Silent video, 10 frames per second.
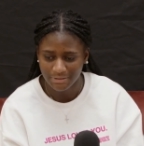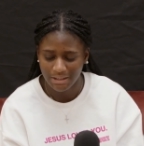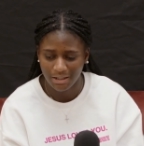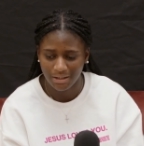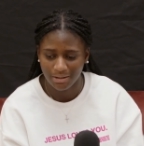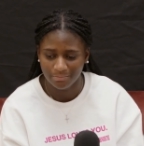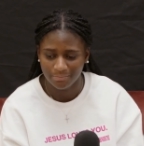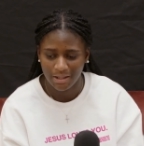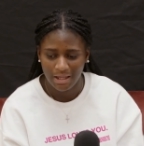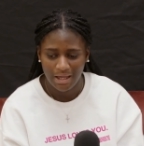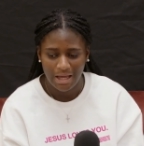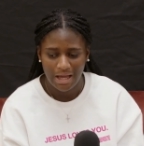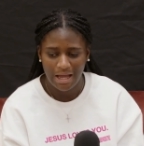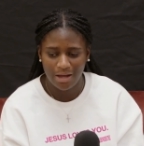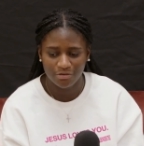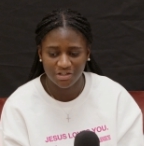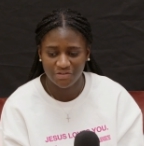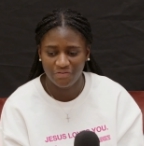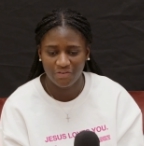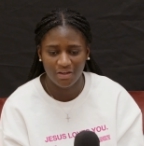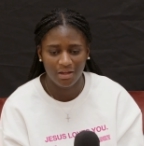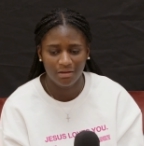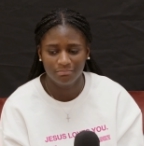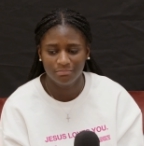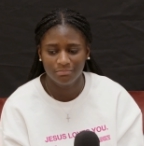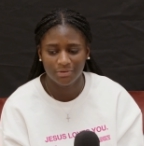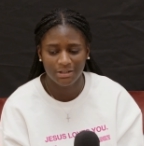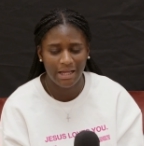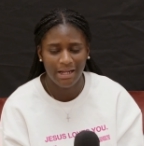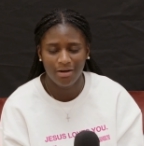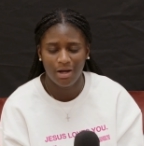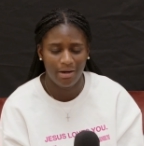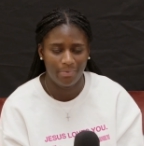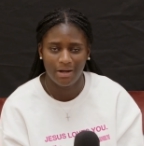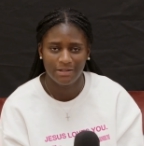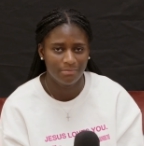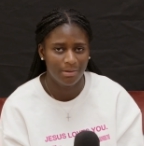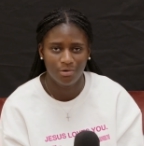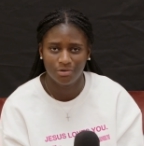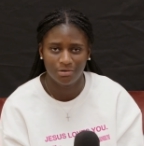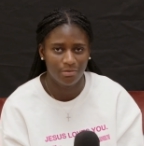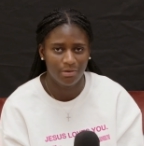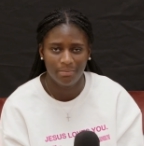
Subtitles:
I was just feeling, because I didn't know how to process my emotions growing up.